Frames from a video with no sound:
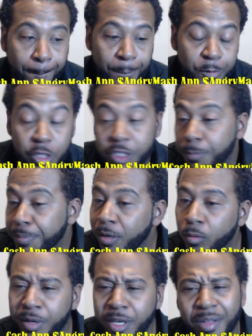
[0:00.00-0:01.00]
just to be
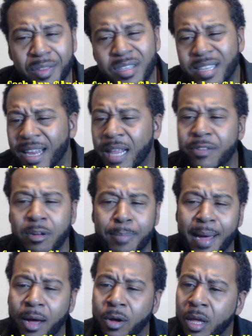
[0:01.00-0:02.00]
real. And this ain't even
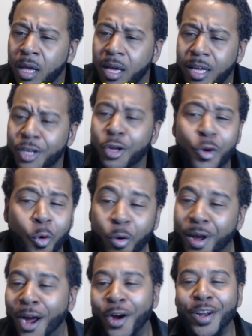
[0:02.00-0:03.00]
about, you know, Corey,
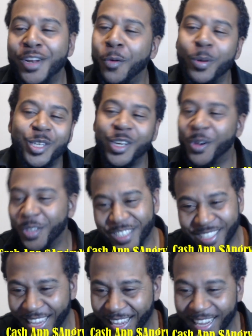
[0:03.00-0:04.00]
I already know what you're going to
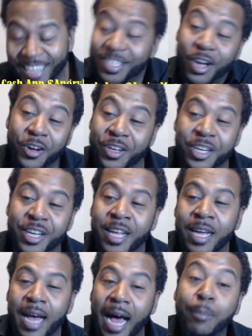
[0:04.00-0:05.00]
say, and it's all good.
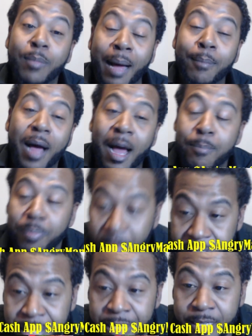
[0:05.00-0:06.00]
I'm
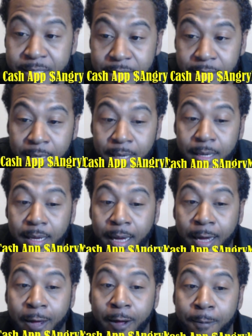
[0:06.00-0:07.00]
pleased.
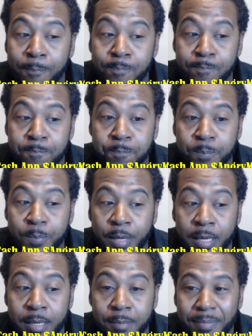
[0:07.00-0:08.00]

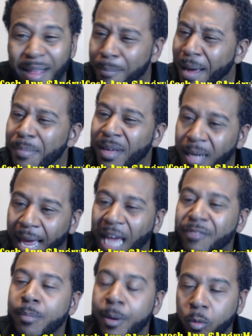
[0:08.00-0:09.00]
That might be lack of
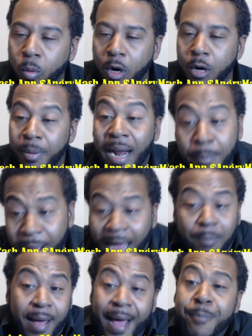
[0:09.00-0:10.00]
a better word, but
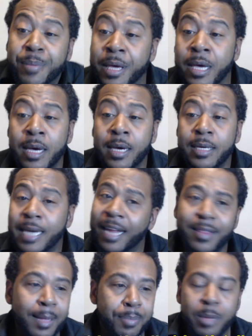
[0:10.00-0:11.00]
I'm happy Not
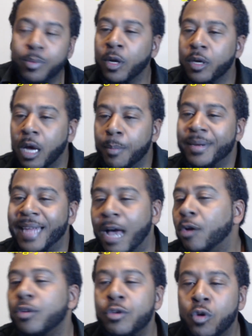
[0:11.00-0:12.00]
that people are coming down
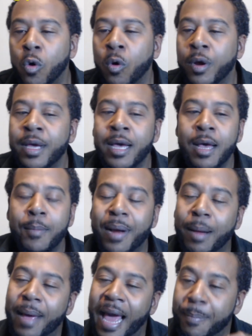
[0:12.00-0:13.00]
on you, Corey, but
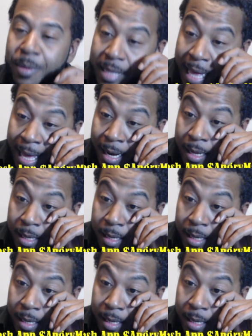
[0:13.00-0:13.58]
I'm happy that,